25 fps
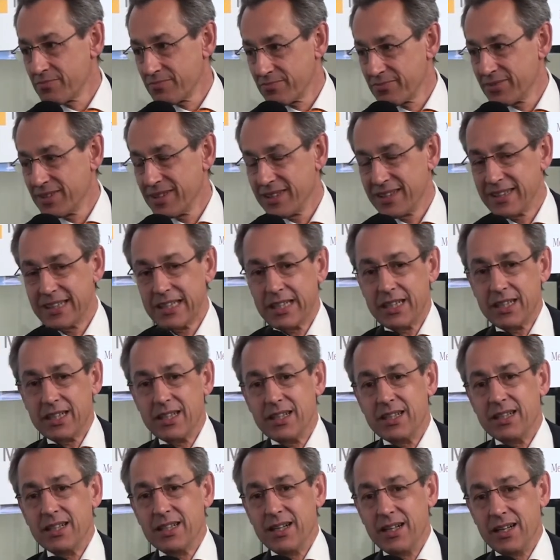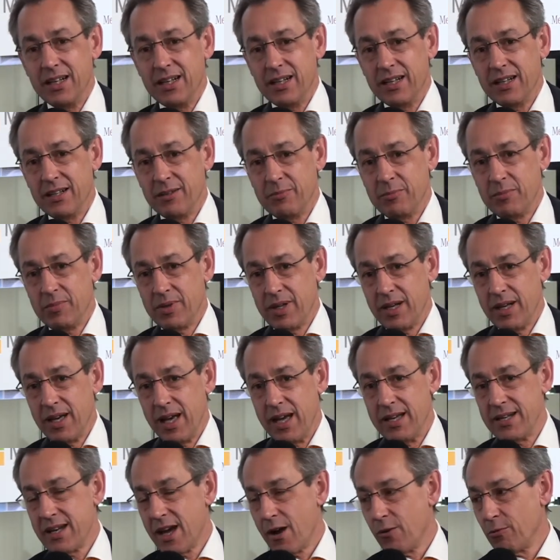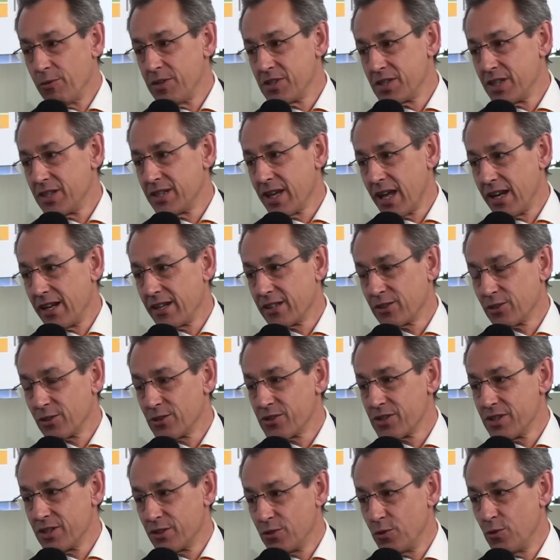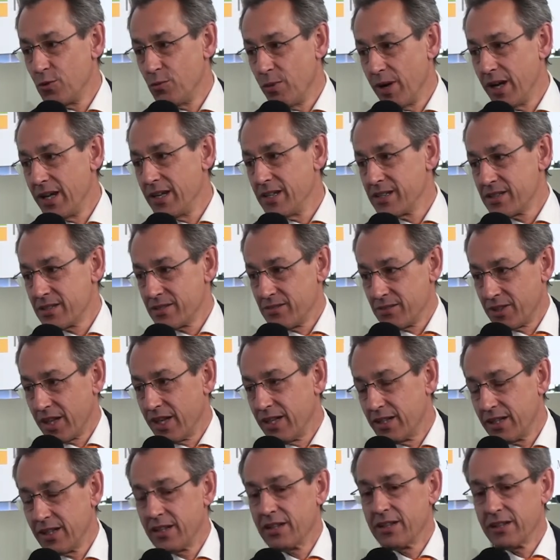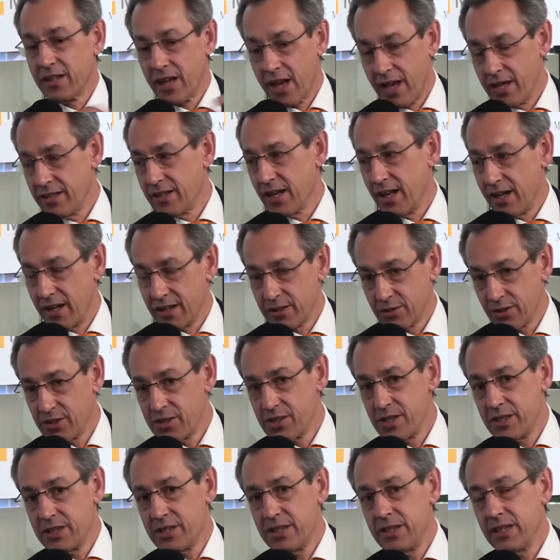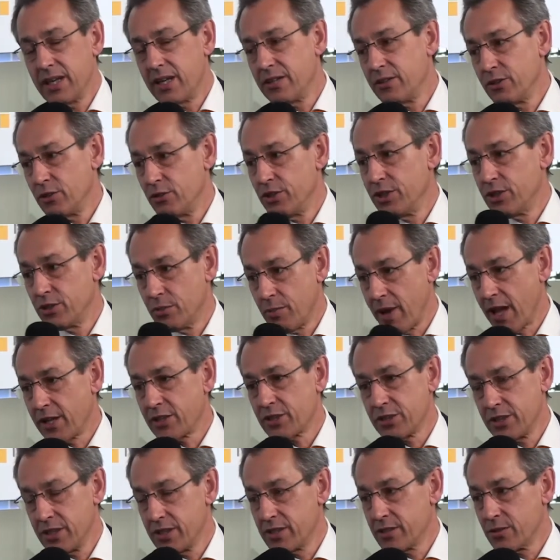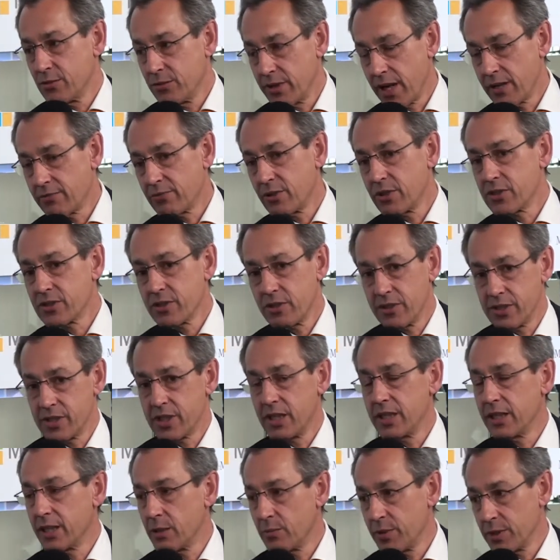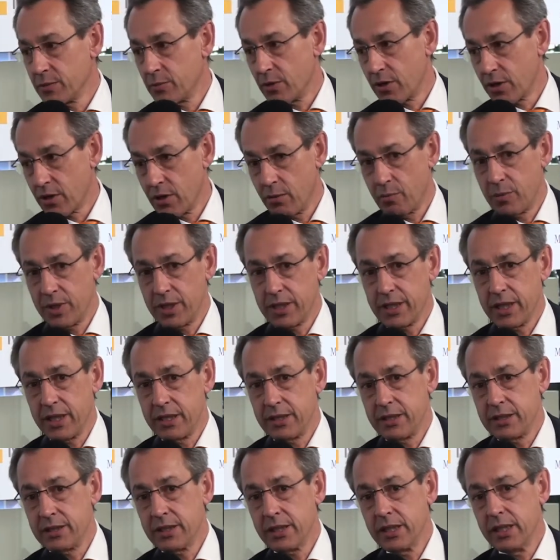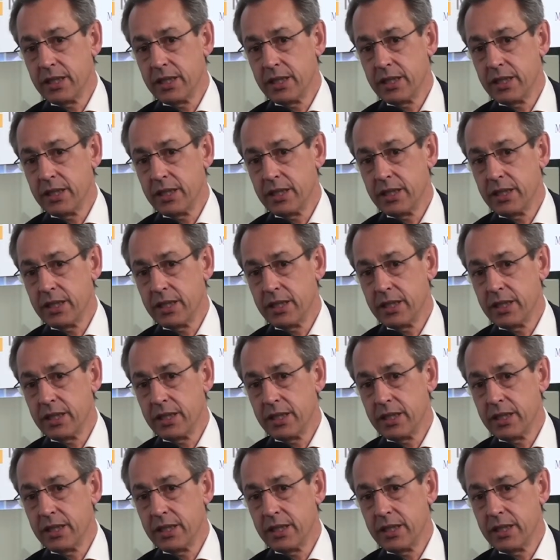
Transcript: And now we send electrons in two ways, data and electricity, and you need to match these two networks, so it's a little bit more complicated.